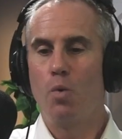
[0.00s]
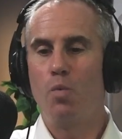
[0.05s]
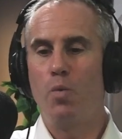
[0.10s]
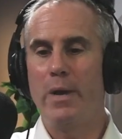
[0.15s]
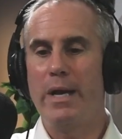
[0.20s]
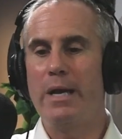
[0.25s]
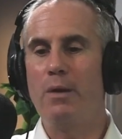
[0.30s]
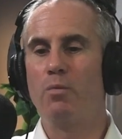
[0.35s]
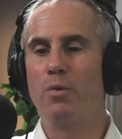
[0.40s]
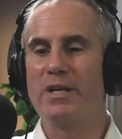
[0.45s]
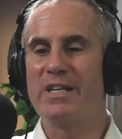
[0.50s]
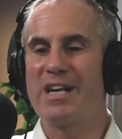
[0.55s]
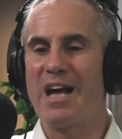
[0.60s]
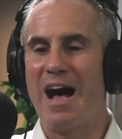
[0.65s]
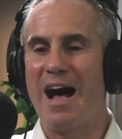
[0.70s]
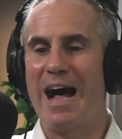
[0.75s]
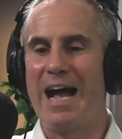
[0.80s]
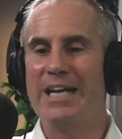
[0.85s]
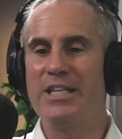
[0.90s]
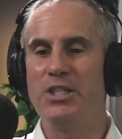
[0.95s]
We would
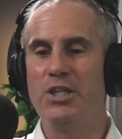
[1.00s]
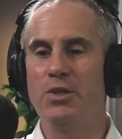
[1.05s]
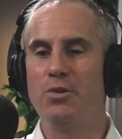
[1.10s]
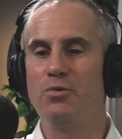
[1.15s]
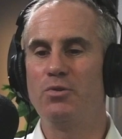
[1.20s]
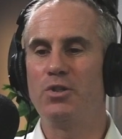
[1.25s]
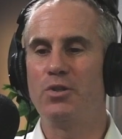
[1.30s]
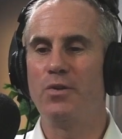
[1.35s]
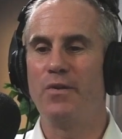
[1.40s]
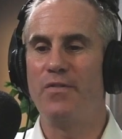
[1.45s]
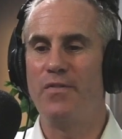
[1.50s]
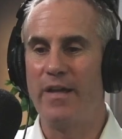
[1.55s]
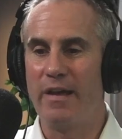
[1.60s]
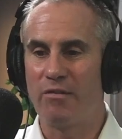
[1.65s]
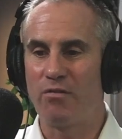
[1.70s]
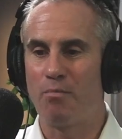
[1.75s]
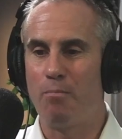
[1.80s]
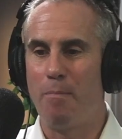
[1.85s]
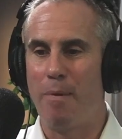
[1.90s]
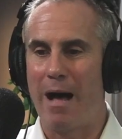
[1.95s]
guide you to
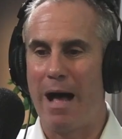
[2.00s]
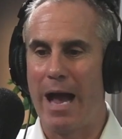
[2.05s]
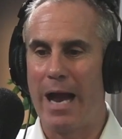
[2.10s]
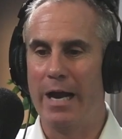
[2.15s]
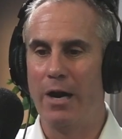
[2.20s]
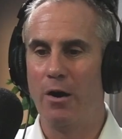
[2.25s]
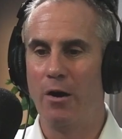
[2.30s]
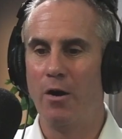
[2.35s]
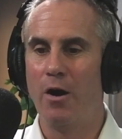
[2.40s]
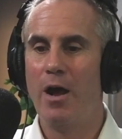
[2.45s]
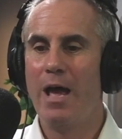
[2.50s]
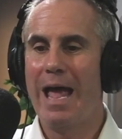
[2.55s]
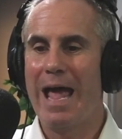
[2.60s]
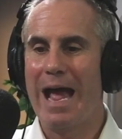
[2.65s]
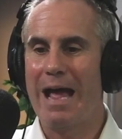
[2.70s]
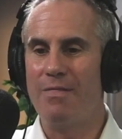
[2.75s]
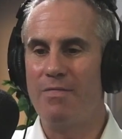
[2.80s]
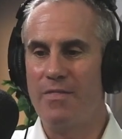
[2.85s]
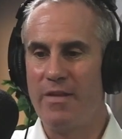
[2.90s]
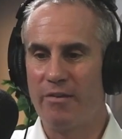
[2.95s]
this buyer
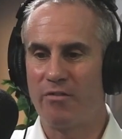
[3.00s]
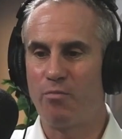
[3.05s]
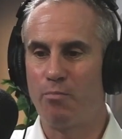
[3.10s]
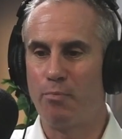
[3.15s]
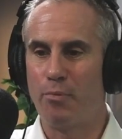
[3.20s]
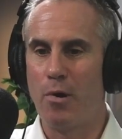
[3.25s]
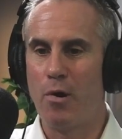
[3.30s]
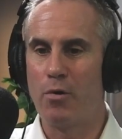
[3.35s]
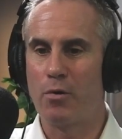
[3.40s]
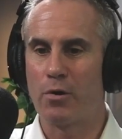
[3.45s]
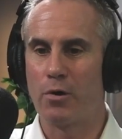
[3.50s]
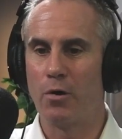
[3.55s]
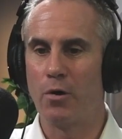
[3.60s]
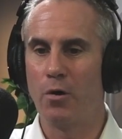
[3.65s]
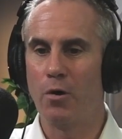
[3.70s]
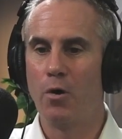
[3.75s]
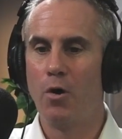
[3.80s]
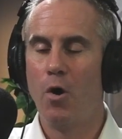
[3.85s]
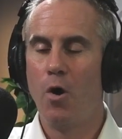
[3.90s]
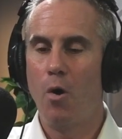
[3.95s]
and this
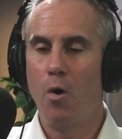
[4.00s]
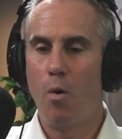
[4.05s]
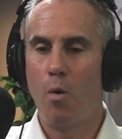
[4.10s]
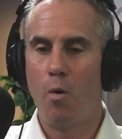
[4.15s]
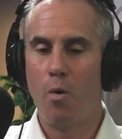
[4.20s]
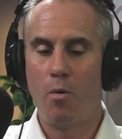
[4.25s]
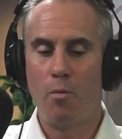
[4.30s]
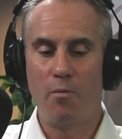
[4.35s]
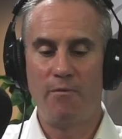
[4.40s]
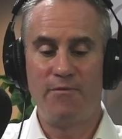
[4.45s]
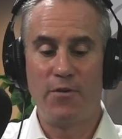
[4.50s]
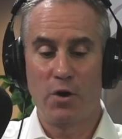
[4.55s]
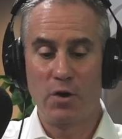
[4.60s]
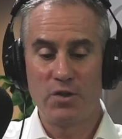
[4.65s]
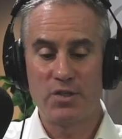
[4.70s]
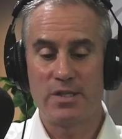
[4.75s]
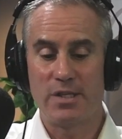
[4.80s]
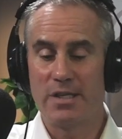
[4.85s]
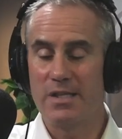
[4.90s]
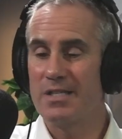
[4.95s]
broker, or
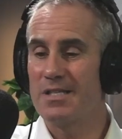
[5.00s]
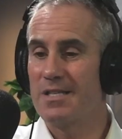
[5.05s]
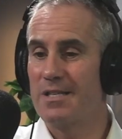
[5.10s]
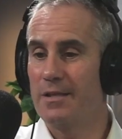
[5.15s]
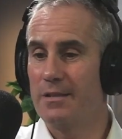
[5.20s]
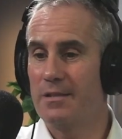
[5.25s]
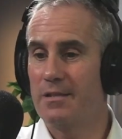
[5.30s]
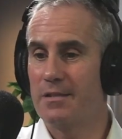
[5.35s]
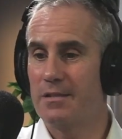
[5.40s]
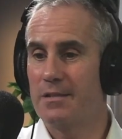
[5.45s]
versus the